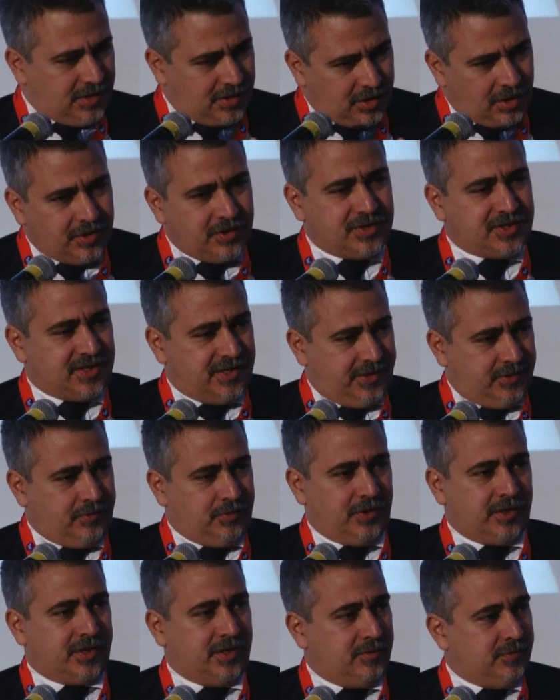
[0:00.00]
honestly
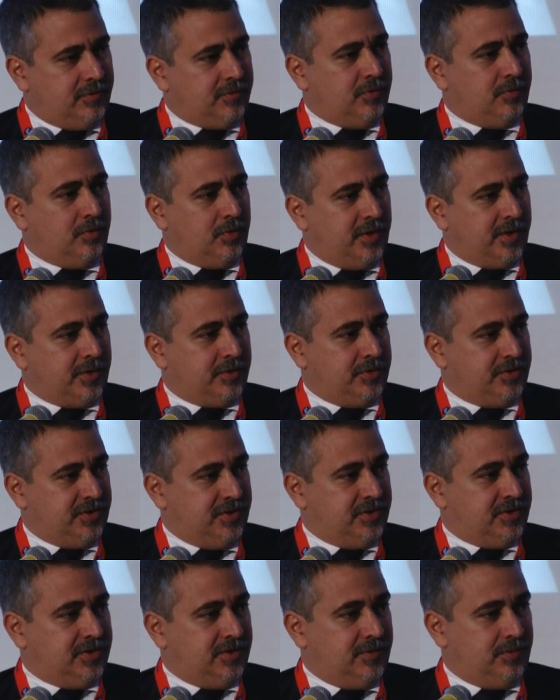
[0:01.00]
working with the whole
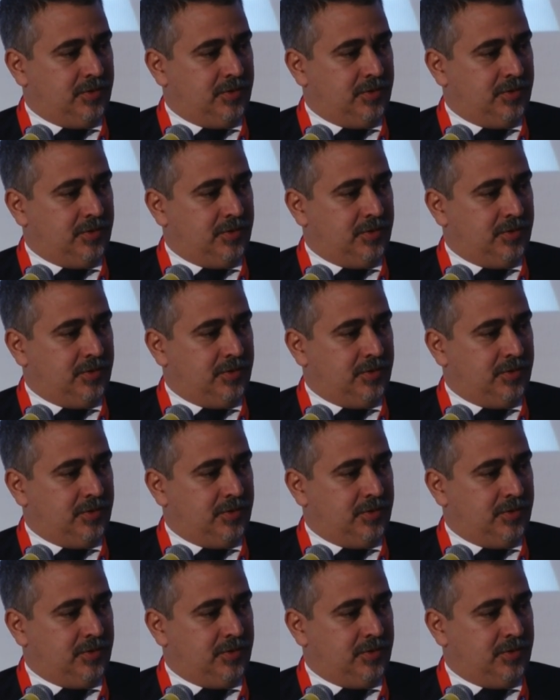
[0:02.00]
ecosystem.